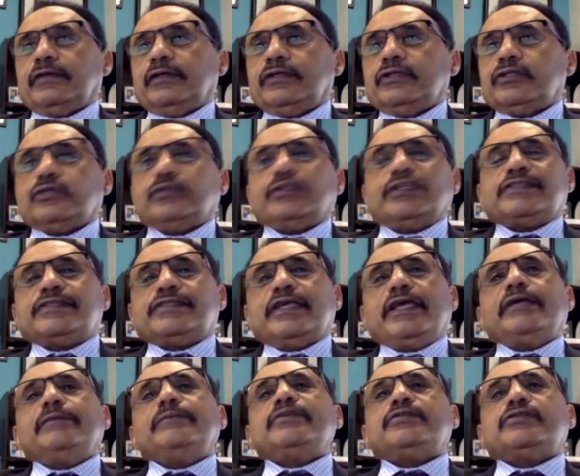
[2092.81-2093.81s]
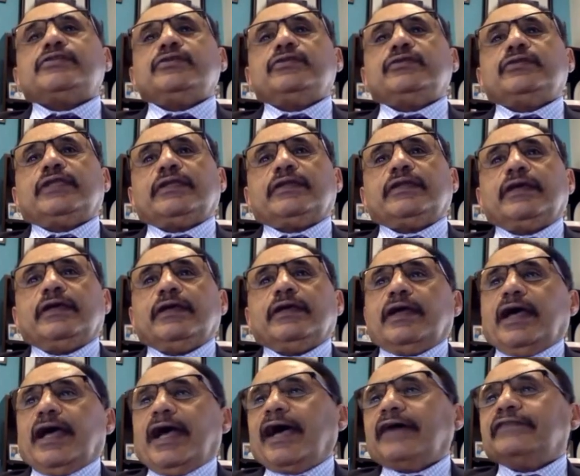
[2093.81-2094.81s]
So the same student,
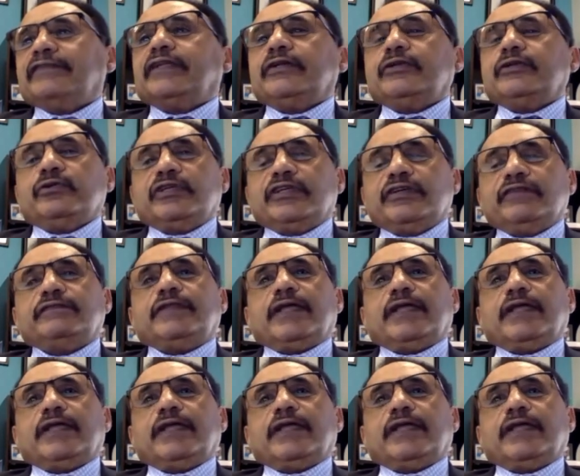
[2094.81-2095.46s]
after you give